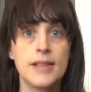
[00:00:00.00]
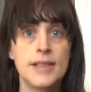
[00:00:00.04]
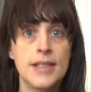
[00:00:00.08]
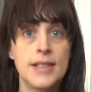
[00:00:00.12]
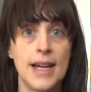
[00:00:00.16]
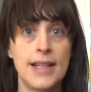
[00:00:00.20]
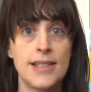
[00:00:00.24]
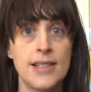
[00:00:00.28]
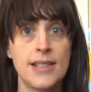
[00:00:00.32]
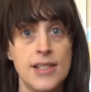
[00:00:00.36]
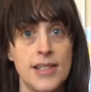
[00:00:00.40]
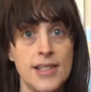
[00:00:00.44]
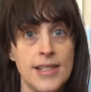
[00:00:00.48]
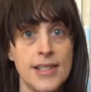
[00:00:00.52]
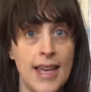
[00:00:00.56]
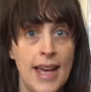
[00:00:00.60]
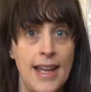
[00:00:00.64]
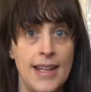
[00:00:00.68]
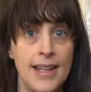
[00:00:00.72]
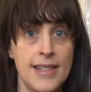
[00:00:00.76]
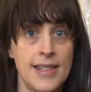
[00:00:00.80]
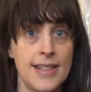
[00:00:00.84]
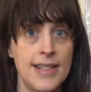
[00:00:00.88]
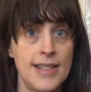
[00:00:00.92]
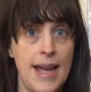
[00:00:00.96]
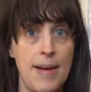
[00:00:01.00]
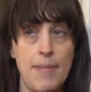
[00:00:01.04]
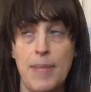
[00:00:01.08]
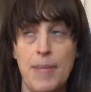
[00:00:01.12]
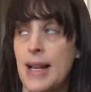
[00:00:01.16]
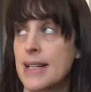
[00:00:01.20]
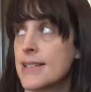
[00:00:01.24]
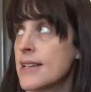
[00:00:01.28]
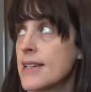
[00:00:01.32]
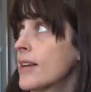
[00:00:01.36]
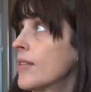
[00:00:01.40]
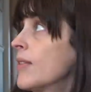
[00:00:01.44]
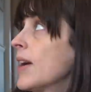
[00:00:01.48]
Dan's just getting a step
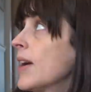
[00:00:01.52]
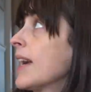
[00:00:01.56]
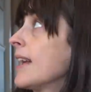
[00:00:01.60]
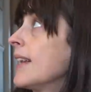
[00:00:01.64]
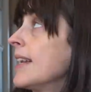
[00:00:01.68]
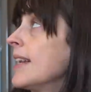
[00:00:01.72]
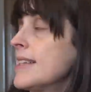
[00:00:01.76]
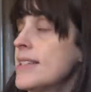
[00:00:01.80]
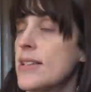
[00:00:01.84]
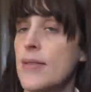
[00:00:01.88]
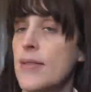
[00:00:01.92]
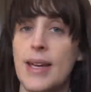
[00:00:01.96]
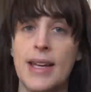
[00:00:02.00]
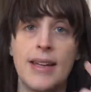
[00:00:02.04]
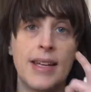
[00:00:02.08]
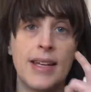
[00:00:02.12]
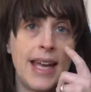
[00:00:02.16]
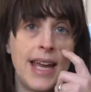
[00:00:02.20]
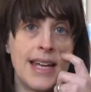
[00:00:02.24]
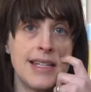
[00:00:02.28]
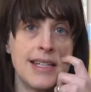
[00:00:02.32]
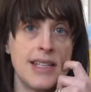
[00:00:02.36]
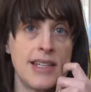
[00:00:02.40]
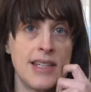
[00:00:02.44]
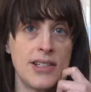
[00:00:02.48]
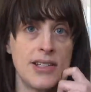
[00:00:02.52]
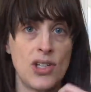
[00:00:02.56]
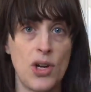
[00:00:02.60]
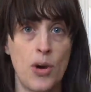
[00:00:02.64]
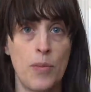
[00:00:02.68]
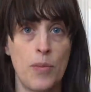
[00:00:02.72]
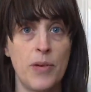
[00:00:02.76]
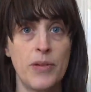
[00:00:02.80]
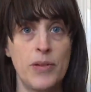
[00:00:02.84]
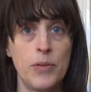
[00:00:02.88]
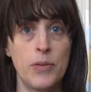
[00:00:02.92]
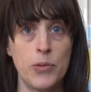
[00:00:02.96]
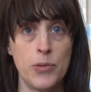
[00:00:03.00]
ladder quickly so we can get to the
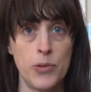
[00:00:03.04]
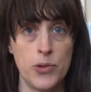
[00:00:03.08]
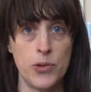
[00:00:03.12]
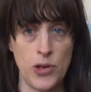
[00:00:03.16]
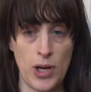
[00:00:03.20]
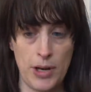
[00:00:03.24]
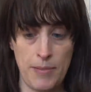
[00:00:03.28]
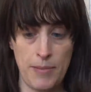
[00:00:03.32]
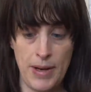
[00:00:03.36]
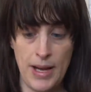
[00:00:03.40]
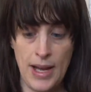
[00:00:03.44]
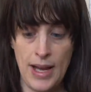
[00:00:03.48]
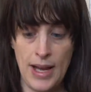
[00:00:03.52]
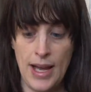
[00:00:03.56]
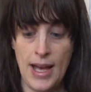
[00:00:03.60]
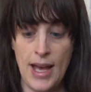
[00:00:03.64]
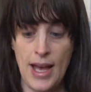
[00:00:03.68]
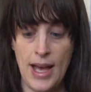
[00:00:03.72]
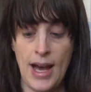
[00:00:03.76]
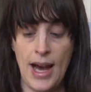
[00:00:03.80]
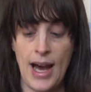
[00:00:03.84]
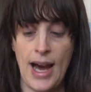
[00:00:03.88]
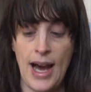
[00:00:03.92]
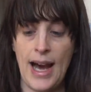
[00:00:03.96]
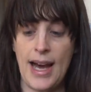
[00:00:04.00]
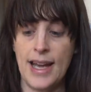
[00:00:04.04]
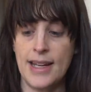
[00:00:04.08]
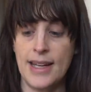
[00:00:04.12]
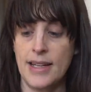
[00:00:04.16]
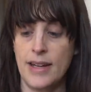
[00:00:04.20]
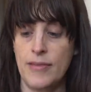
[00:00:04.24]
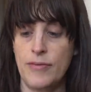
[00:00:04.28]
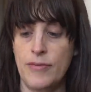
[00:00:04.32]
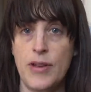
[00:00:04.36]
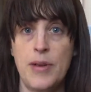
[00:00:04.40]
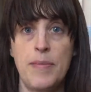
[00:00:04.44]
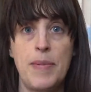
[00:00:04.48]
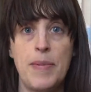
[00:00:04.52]
top of the wardrobe. And
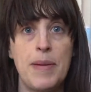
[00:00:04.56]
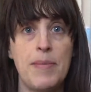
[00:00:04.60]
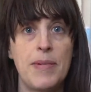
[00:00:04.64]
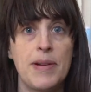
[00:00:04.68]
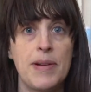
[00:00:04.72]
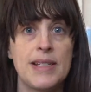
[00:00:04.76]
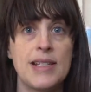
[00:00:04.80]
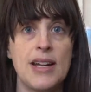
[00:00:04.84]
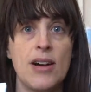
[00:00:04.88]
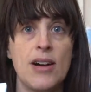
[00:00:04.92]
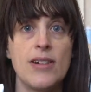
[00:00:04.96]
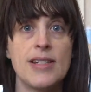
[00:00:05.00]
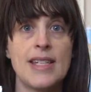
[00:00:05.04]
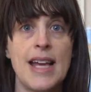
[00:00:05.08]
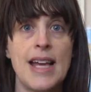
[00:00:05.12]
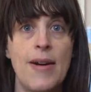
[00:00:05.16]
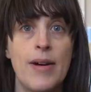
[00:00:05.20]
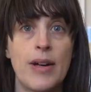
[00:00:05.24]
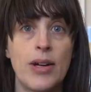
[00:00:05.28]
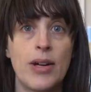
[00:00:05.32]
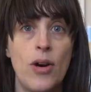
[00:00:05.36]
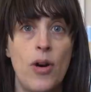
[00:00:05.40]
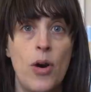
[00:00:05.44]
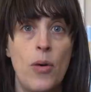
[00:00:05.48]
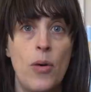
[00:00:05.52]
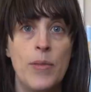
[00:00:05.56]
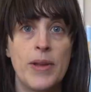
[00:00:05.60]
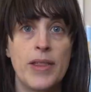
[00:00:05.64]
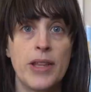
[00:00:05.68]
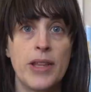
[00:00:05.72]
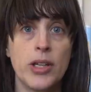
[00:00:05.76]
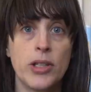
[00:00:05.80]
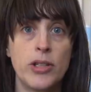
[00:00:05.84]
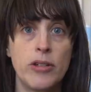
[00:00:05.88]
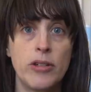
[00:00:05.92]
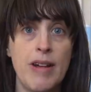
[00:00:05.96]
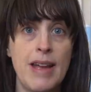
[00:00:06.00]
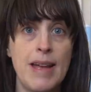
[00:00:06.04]
a few people had asked how I got on with the
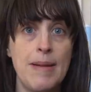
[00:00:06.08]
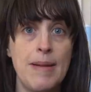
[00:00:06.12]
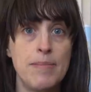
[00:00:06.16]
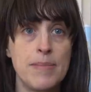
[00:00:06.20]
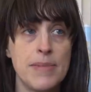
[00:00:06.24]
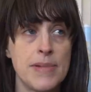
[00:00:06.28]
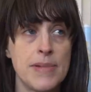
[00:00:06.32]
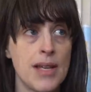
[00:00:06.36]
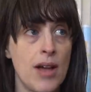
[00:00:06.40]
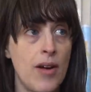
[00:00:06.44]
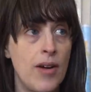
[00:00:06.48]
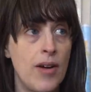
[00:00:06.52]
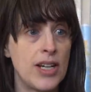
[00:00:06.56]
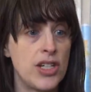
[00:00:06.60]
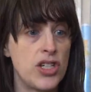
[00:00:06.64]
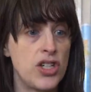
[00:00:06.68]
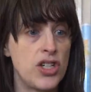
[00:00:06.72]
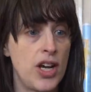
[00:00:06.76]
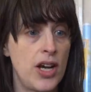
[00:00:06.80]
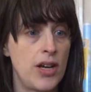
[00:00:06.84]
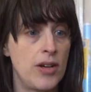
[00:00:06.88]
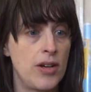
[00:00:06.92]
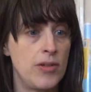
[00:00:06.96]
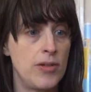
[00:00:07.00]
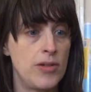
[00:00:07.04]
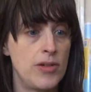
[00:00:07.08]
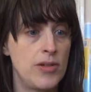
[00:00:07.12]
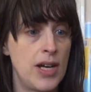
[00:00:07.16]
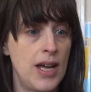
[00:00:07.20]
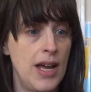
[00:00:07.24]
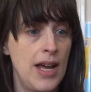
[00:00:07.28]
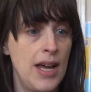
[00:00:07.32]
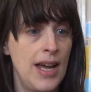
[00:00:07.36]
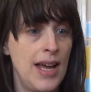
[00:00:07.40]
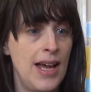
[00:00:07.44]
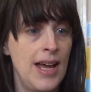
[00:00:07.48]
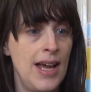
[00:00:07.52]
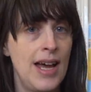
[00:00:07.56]
creams I showed.
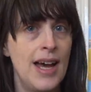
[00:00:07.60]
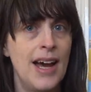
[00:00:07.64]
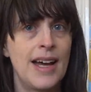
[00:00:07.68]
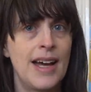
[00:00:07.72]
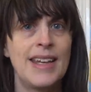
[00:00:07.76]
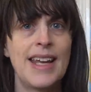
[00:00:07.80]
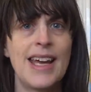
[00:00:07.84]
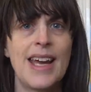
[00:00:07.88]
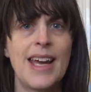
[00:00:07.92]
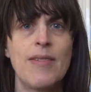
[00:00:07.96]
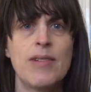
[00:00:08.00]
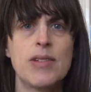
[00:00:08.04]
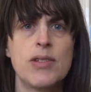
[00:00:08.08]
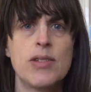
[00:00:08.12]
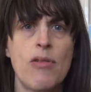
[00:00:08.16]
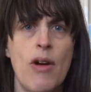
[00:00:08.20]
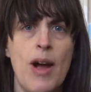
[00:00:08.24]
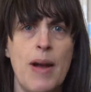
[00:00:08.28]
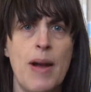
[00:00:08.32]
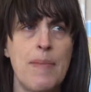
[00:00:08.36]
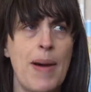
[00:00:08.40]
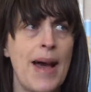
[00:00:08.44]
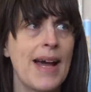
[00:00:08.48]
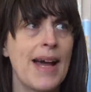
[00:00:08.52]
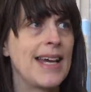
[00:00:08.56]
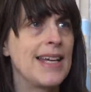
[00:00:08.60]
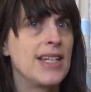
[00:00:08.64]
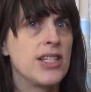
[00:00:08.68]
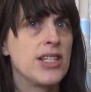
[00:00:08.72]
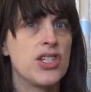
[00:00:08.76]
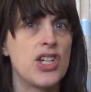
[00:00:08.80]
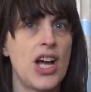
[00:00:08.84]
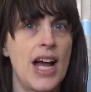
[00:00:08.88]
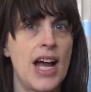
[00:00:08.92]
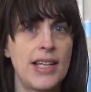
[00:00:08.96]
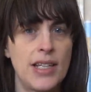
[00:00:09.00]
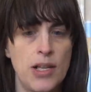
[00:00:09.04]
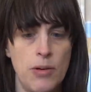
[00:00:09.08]
I think it was right back in
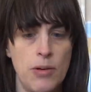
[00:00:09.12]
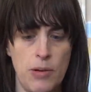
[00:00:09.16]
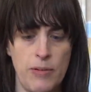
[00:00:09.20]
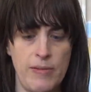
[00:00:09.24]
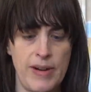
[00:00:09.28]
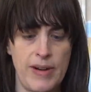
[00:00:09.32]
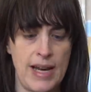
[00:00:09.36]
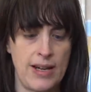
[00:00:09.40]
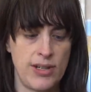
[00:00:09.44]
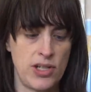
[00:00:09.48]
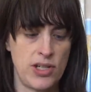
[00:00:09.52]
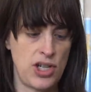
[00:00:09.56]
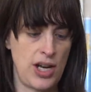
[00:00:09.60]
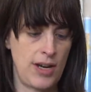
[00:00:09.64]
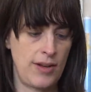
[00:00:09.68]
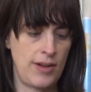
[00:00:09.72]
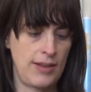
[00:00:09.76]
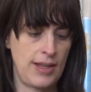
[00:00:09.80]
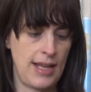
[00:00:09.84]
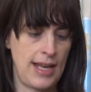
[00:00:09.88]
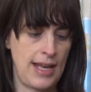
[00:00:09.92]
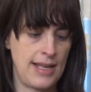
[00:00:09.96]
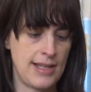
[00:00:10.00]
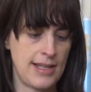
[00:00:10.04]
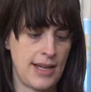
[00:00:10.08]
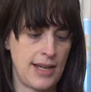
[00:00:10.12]
January I showed these.